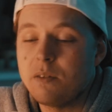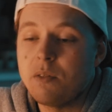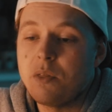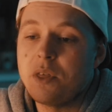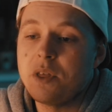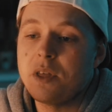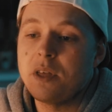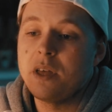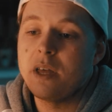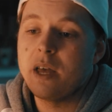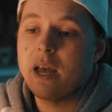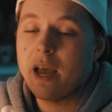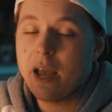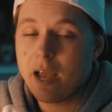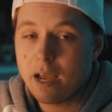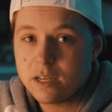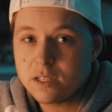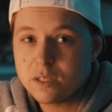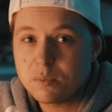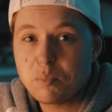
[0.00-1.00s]
the
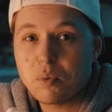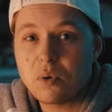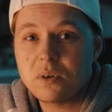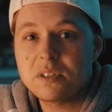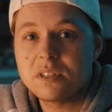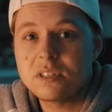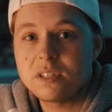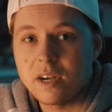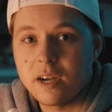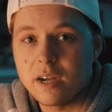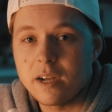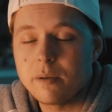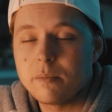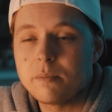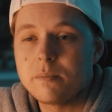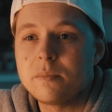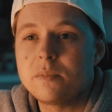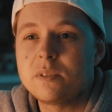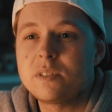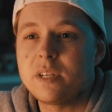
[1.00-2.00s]
export
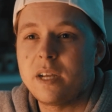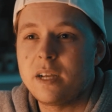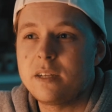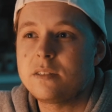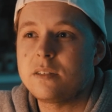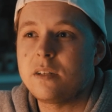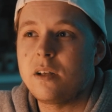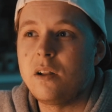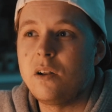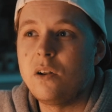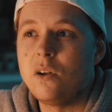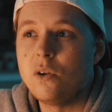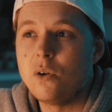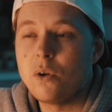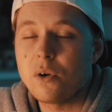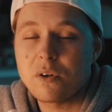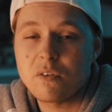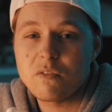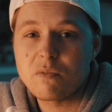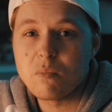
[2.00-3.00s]
time takes a
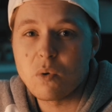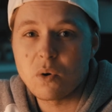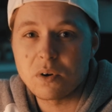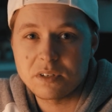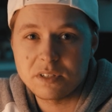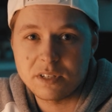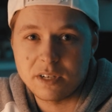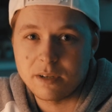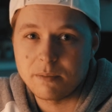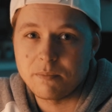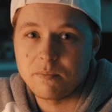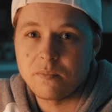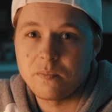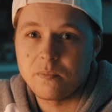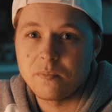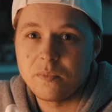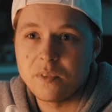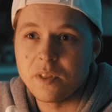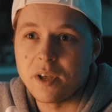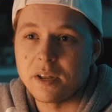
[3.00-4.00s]
lot of more
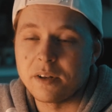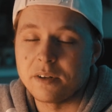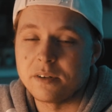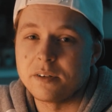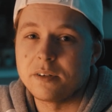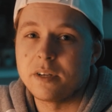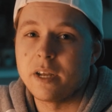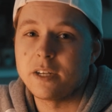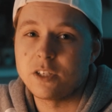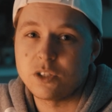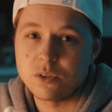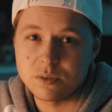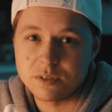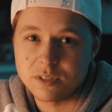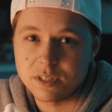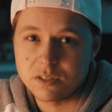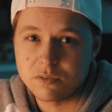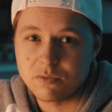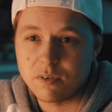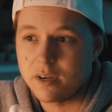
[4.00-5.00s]
time than
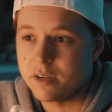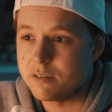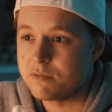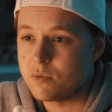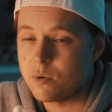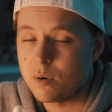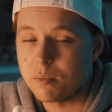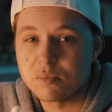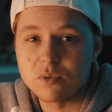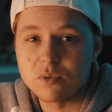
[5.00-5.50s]
H.265 or